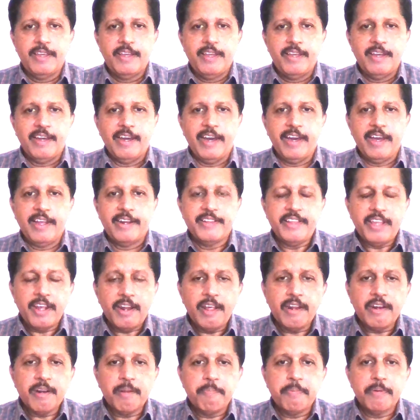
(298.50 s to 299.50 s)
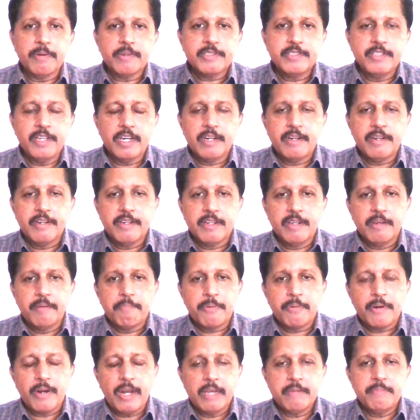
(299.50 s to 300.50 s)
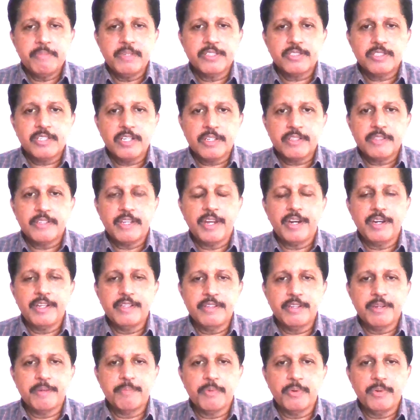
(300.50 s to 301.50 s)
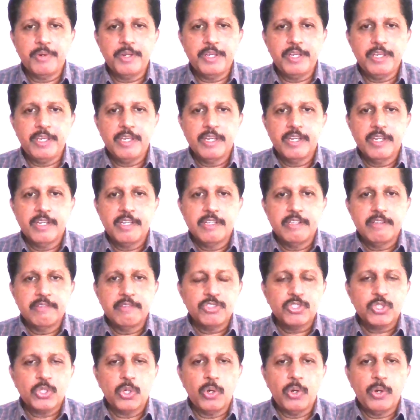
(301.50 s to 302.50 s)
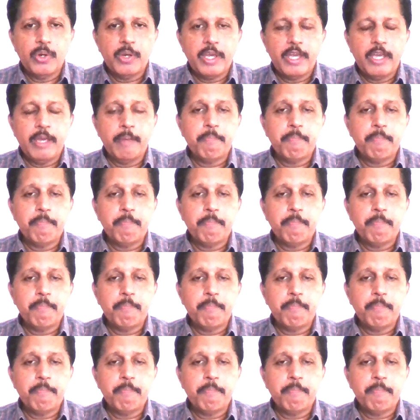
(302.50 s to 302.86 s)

And there are reports that Prime Minister Narendra Modi saw a